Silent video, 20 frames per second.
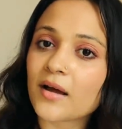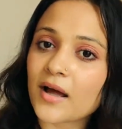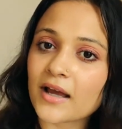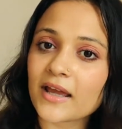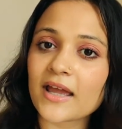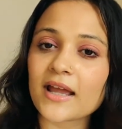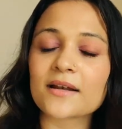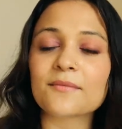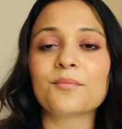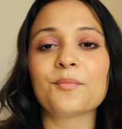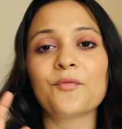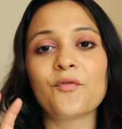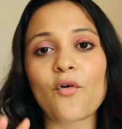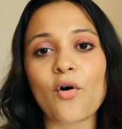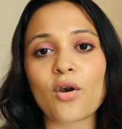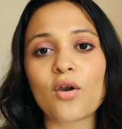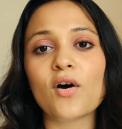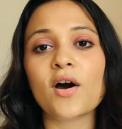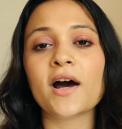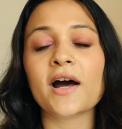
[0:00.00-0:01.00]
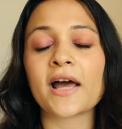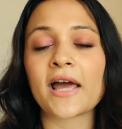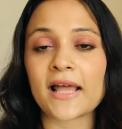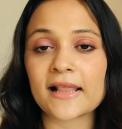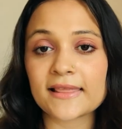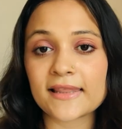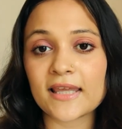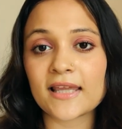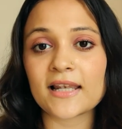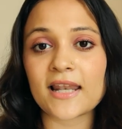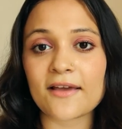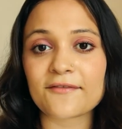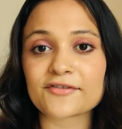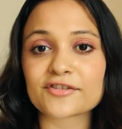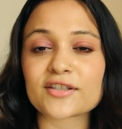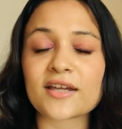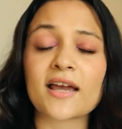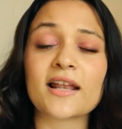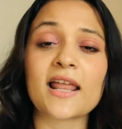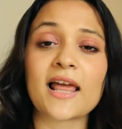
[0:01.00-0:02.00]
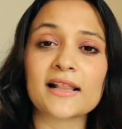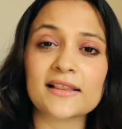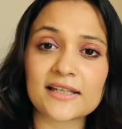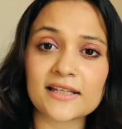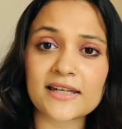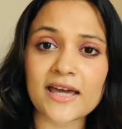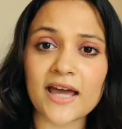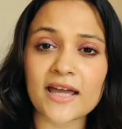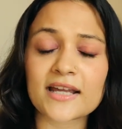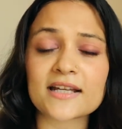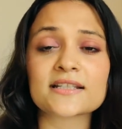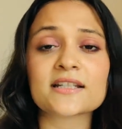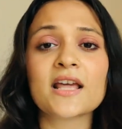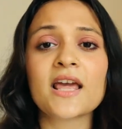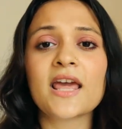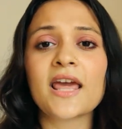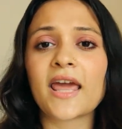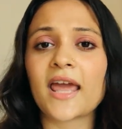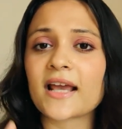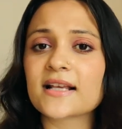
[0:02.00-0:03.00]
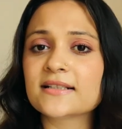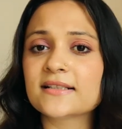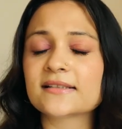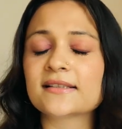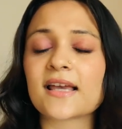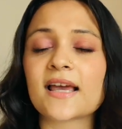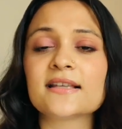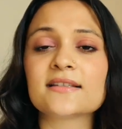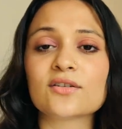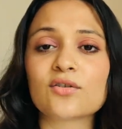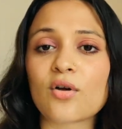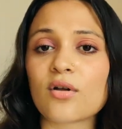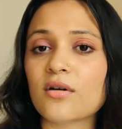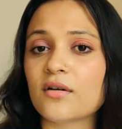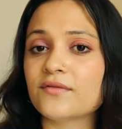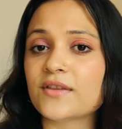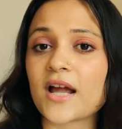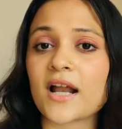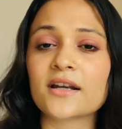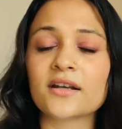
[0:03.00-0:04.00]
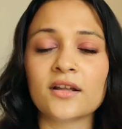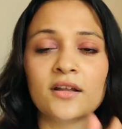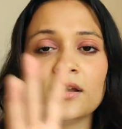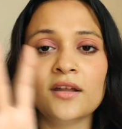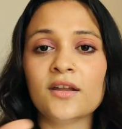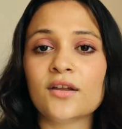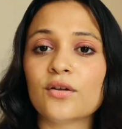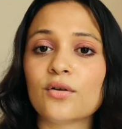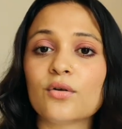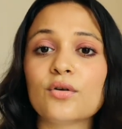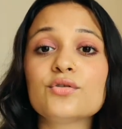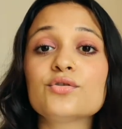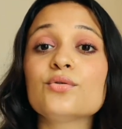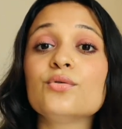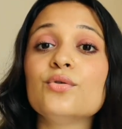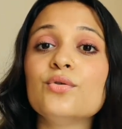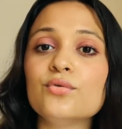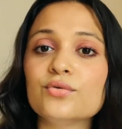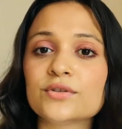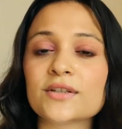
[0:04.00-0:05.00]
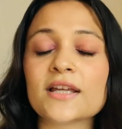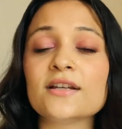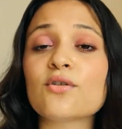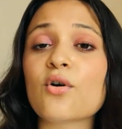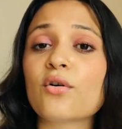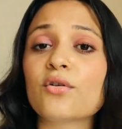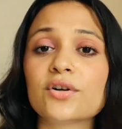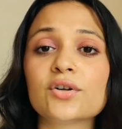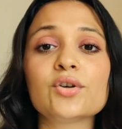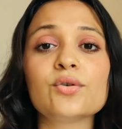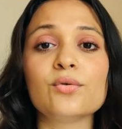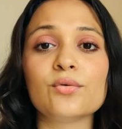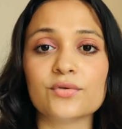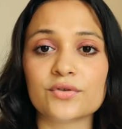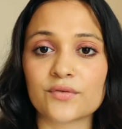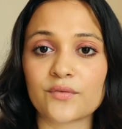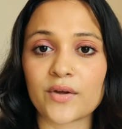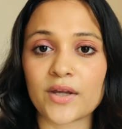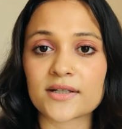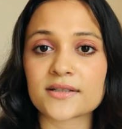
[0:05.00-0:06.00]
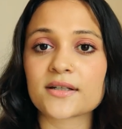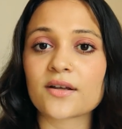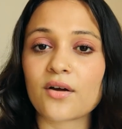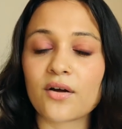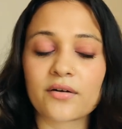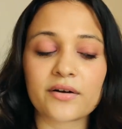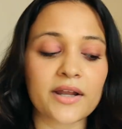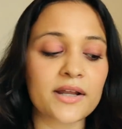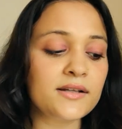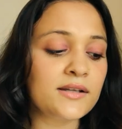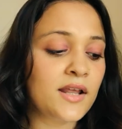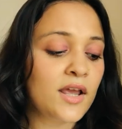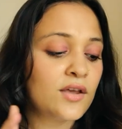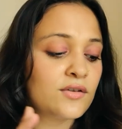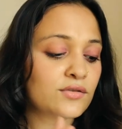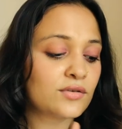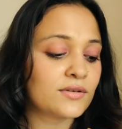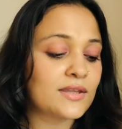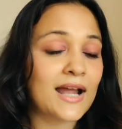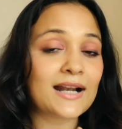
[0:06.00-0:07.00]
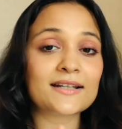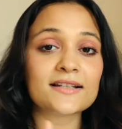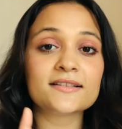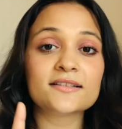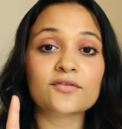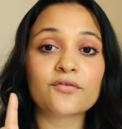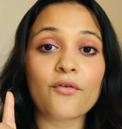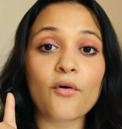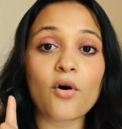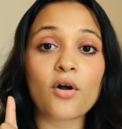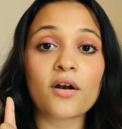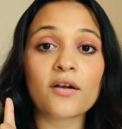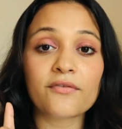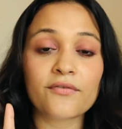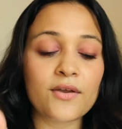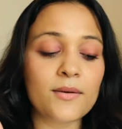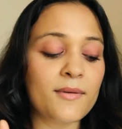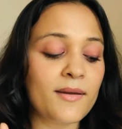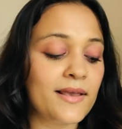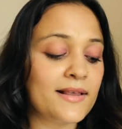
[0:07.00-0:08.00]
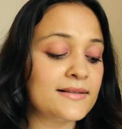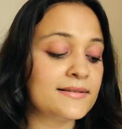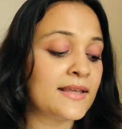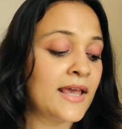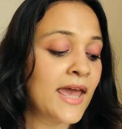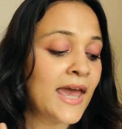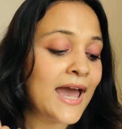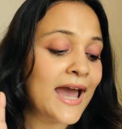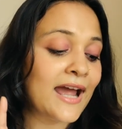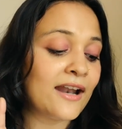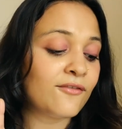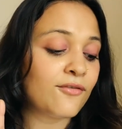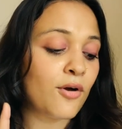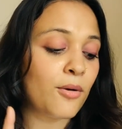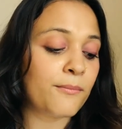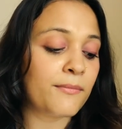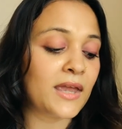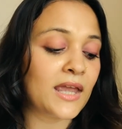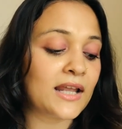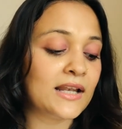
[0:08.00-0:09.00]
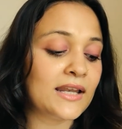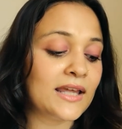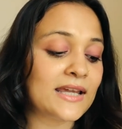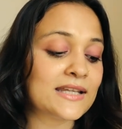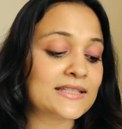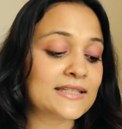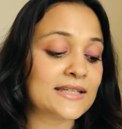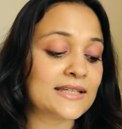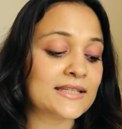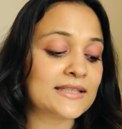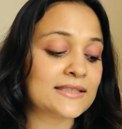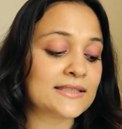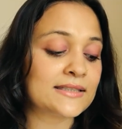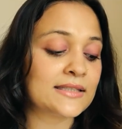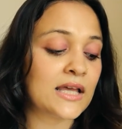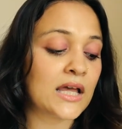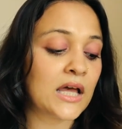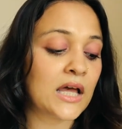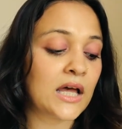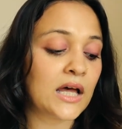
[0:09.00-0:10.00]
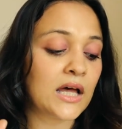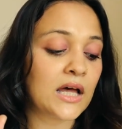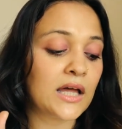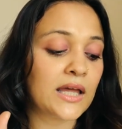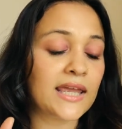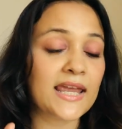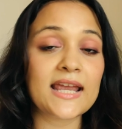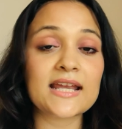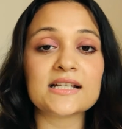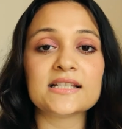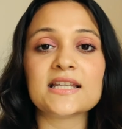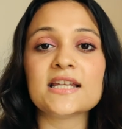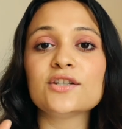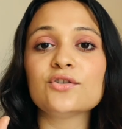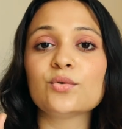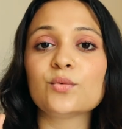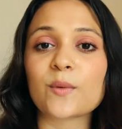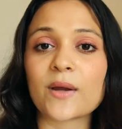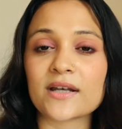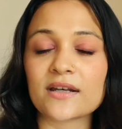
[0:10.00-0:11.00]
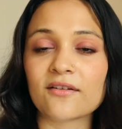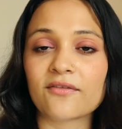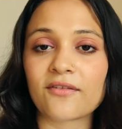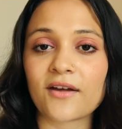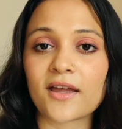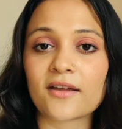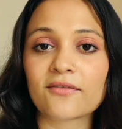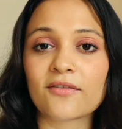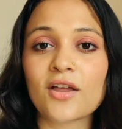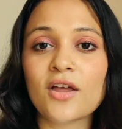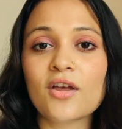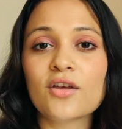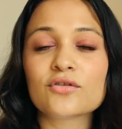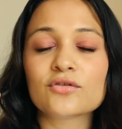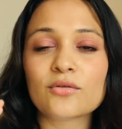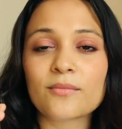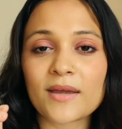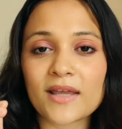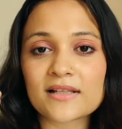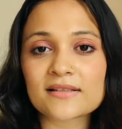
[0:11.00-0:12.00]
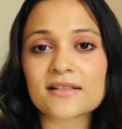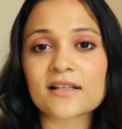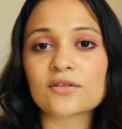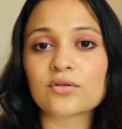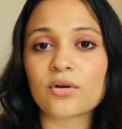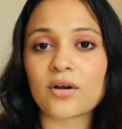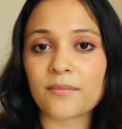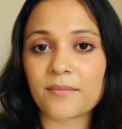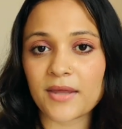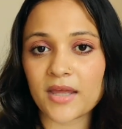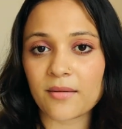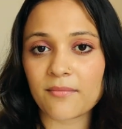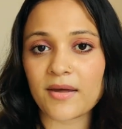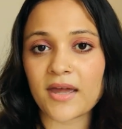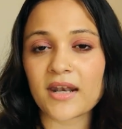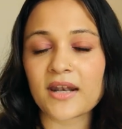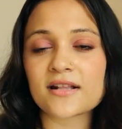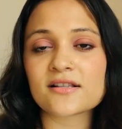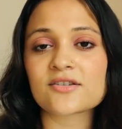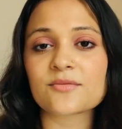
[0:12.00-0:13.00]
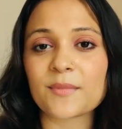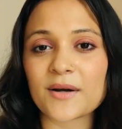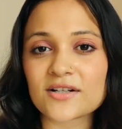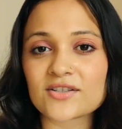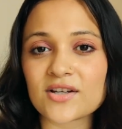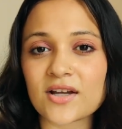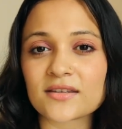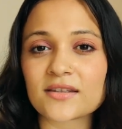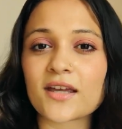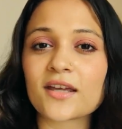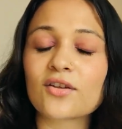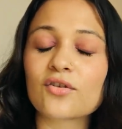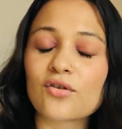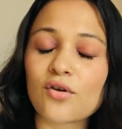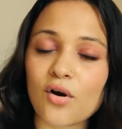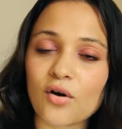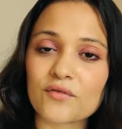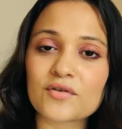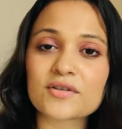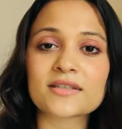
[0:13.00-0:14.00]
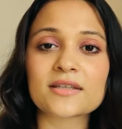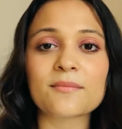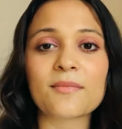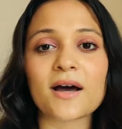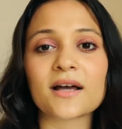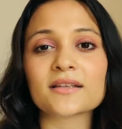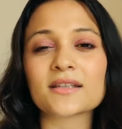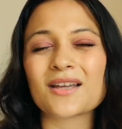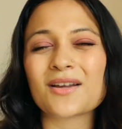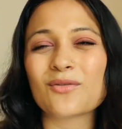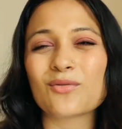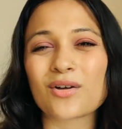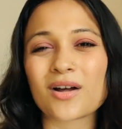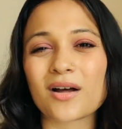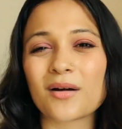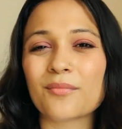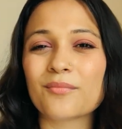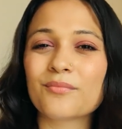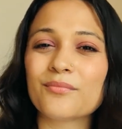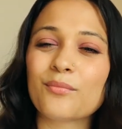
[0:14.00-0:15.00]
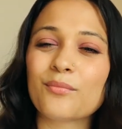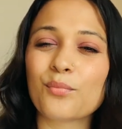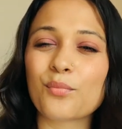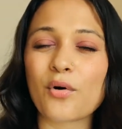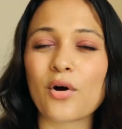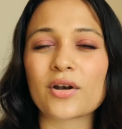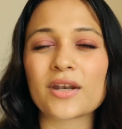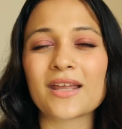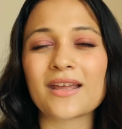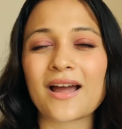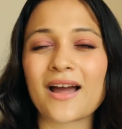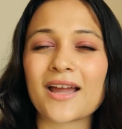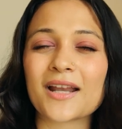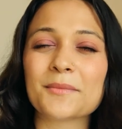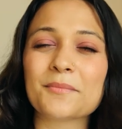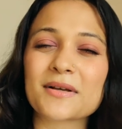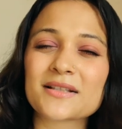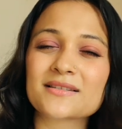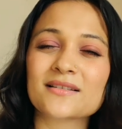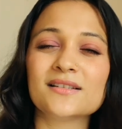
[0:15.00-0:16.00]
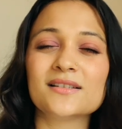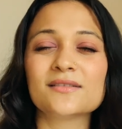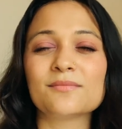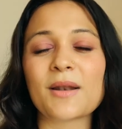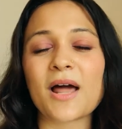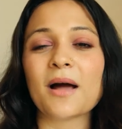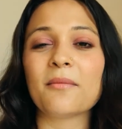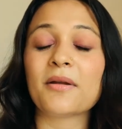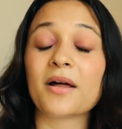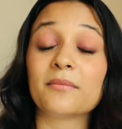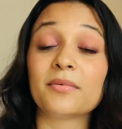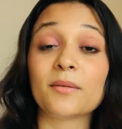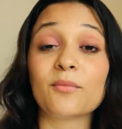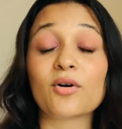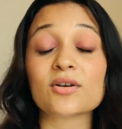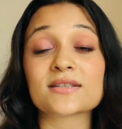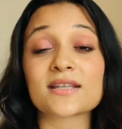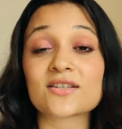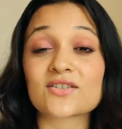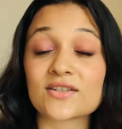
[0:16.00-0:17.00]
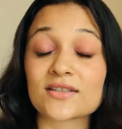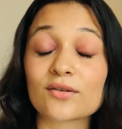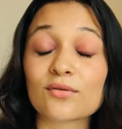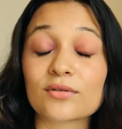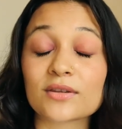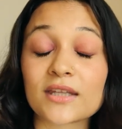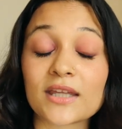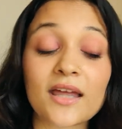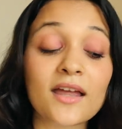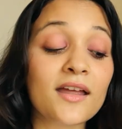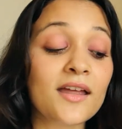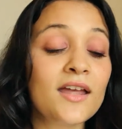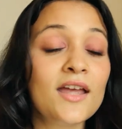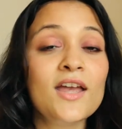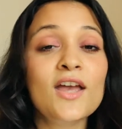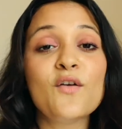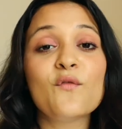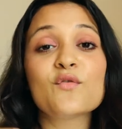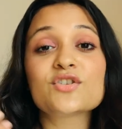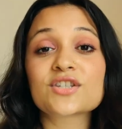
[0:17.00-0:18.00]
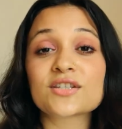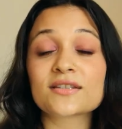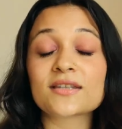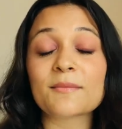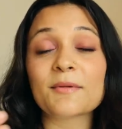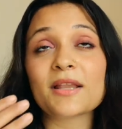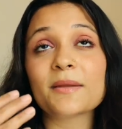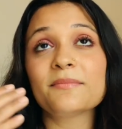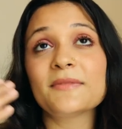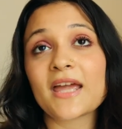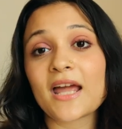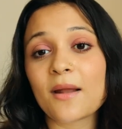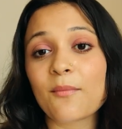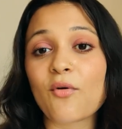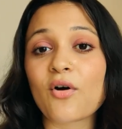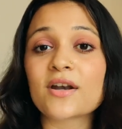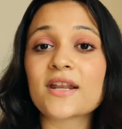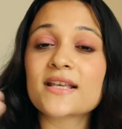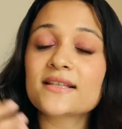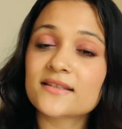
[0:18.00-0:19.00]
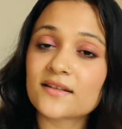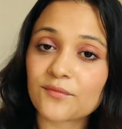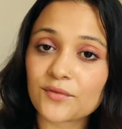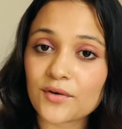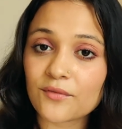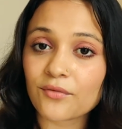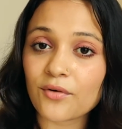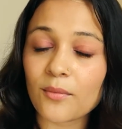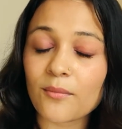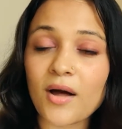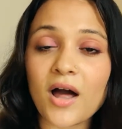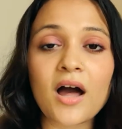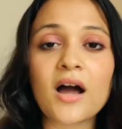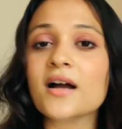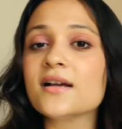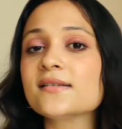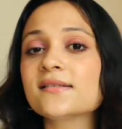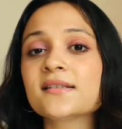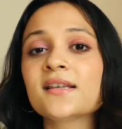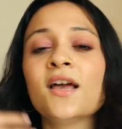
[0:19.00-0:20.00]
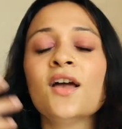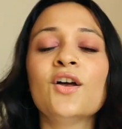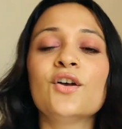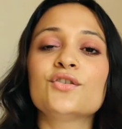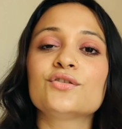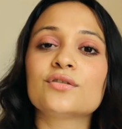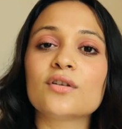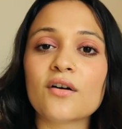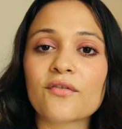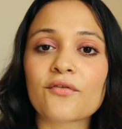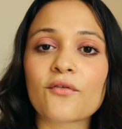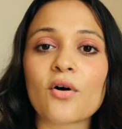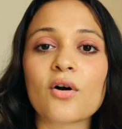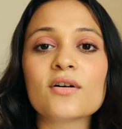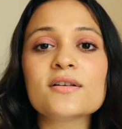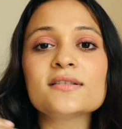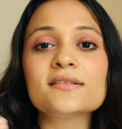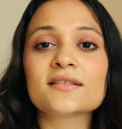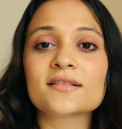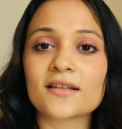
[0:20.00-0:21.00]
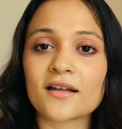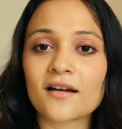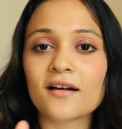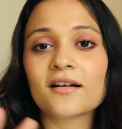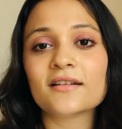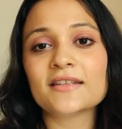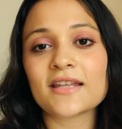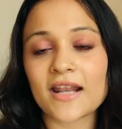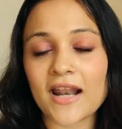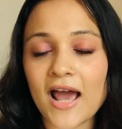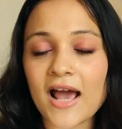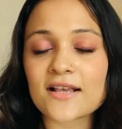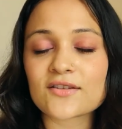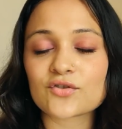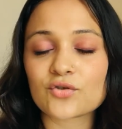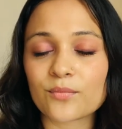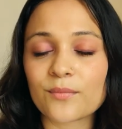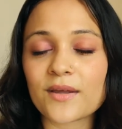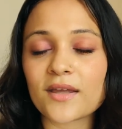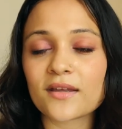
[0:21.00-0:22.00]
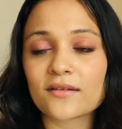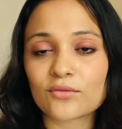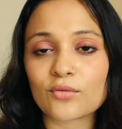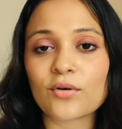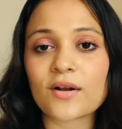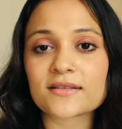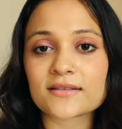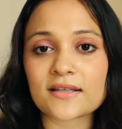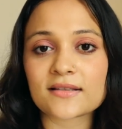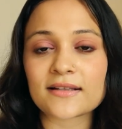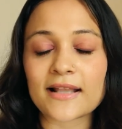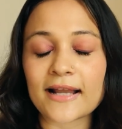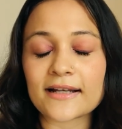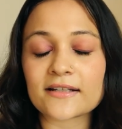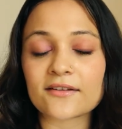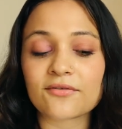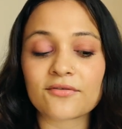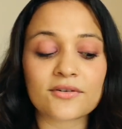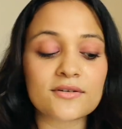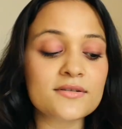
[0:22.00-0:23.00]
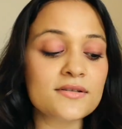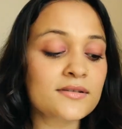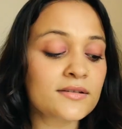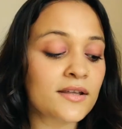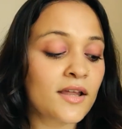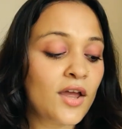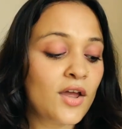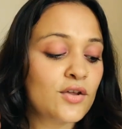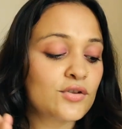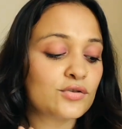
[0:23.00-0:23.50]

Again, follow a healthy lifestyle, healthy diet, exercise and all of that, you know, to lose, in order to lose weight, alright? So that is for females, and for male, it is 18 to 25. So males ke thoda BMI range badh jata hai, kyunki obviously baat hai, unka body, height, muscles, blah blah blah, bahut saari cheeze hoti hai, which is, matlab, their body is different from ours, so of course, there has to be thoda sa slight difference.